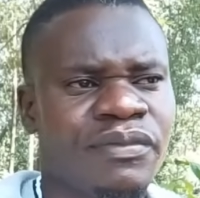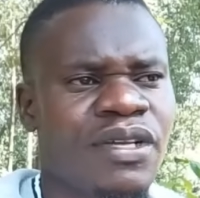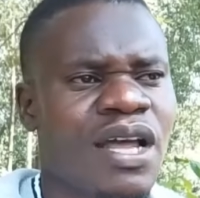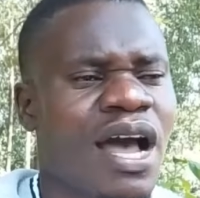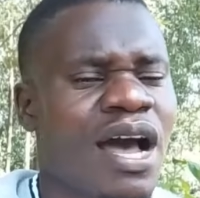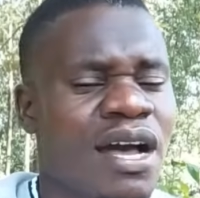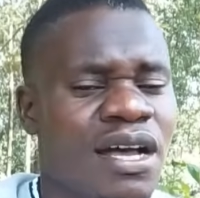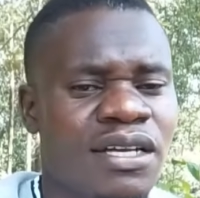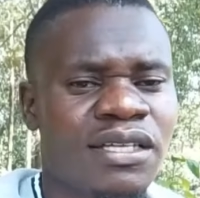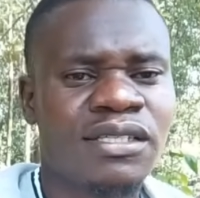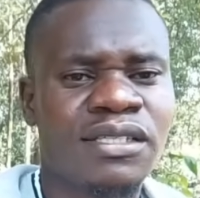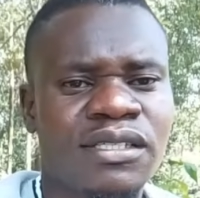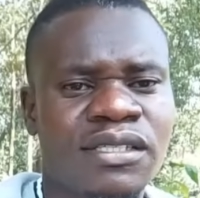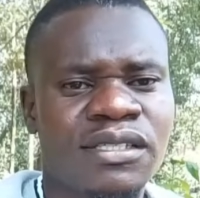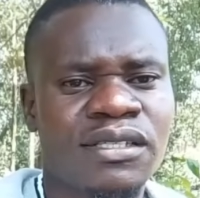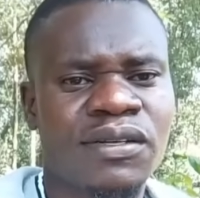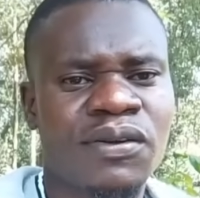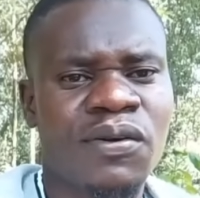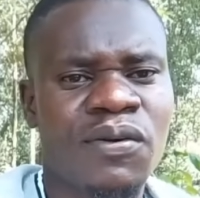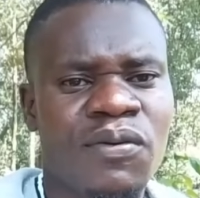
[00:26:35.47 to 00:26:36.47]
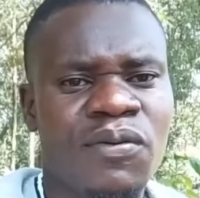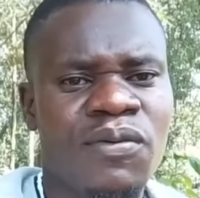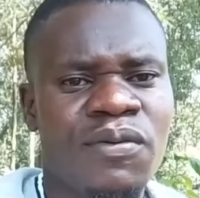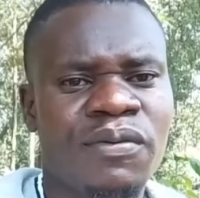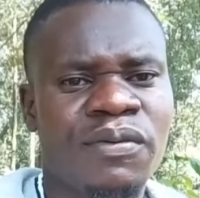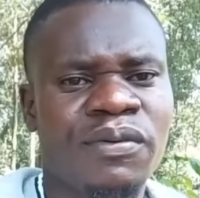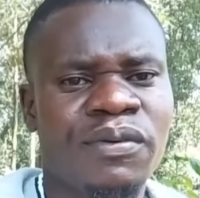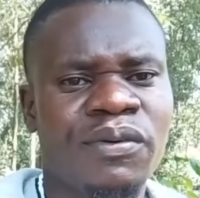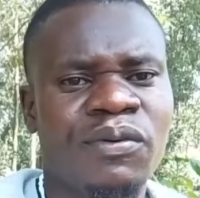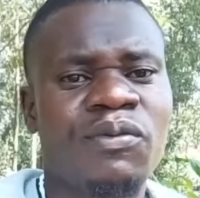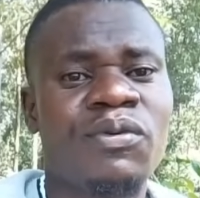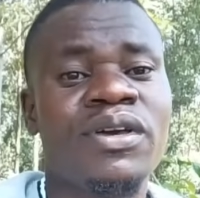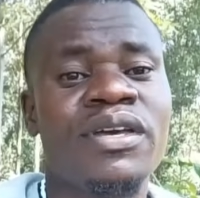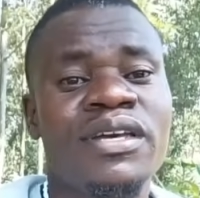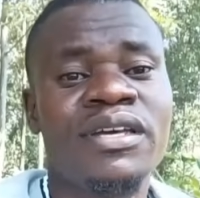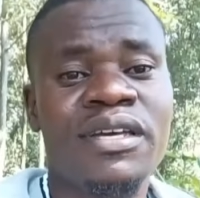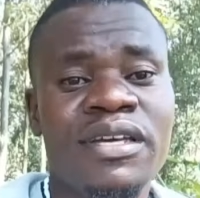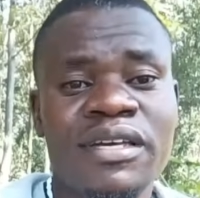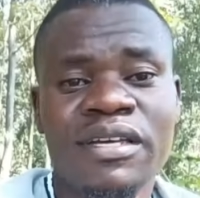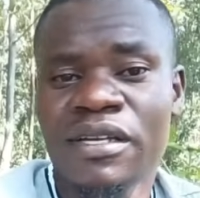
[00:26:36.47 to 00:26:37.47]
As
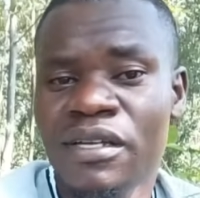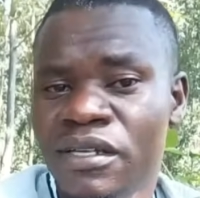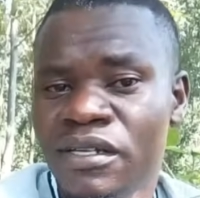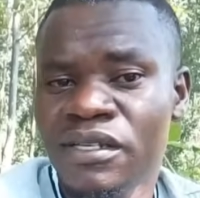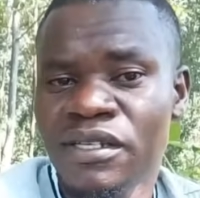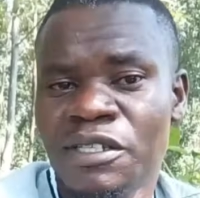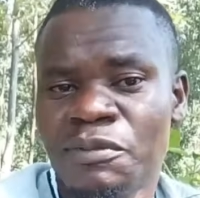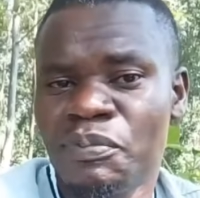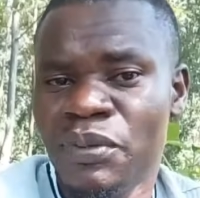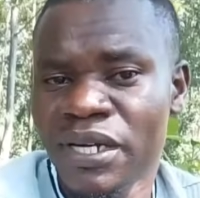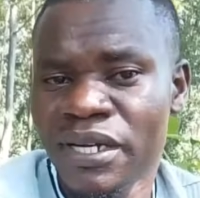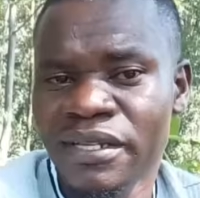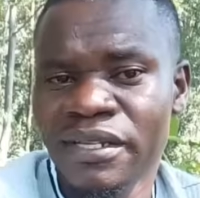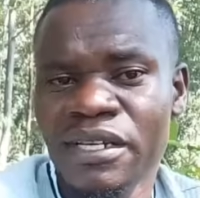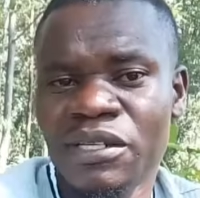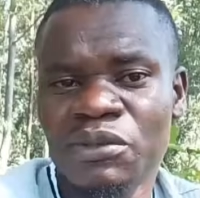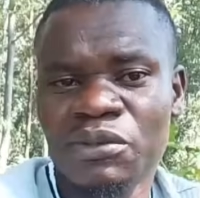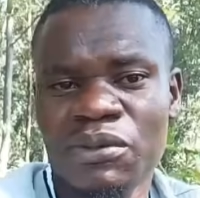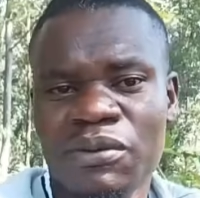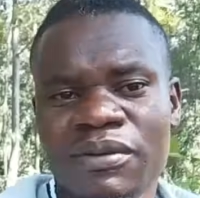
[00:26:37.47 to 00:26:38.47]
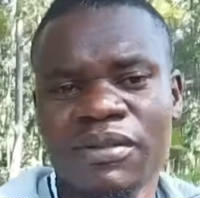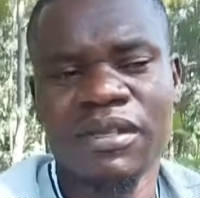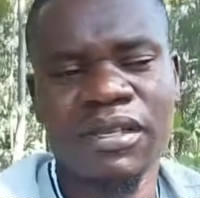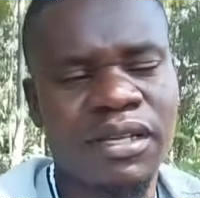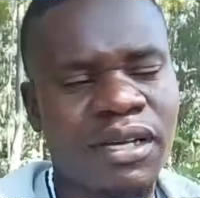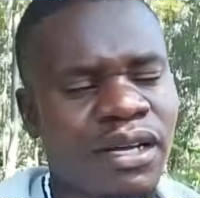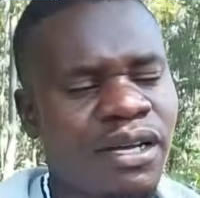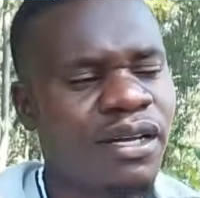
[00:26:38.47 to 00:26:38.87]
we speak the truth,